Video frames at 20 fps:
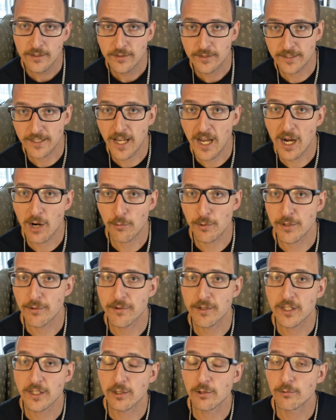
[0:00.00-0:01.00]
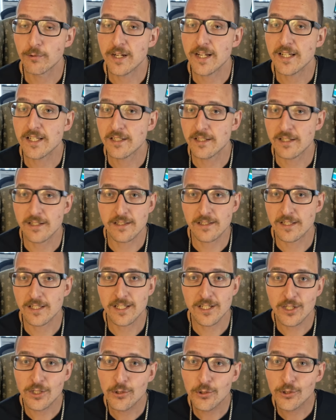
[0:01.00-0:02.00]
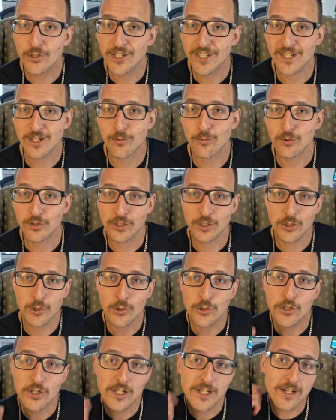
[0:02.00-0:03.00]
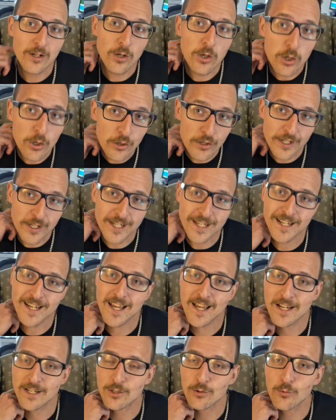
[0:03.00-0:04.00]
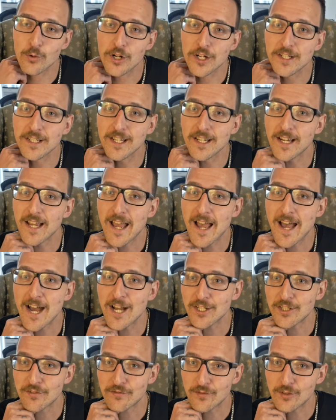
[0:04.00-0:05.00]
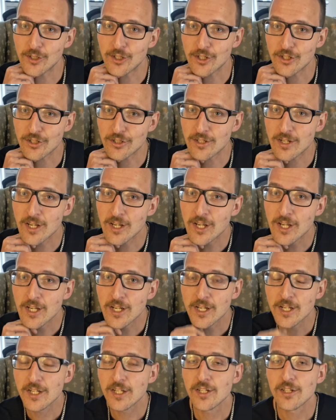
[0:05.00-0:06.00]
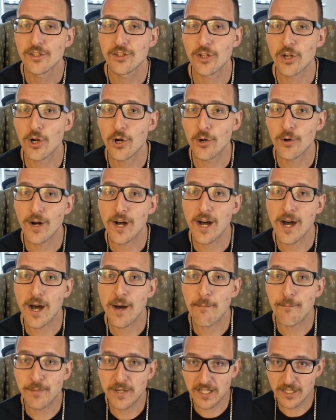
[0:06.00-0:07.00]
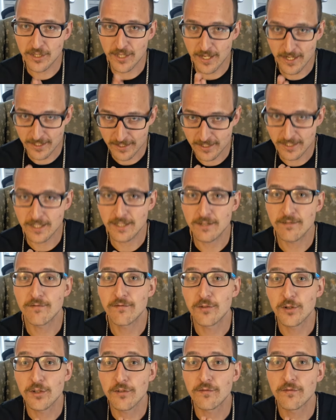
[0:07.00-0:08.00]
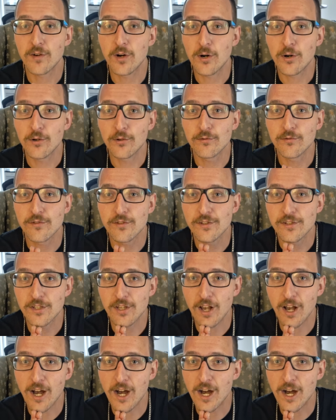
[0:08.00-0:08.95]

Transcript: yeah, we were gonna race to see who could get to 1 gigahash first. So big thanks to him for the phones.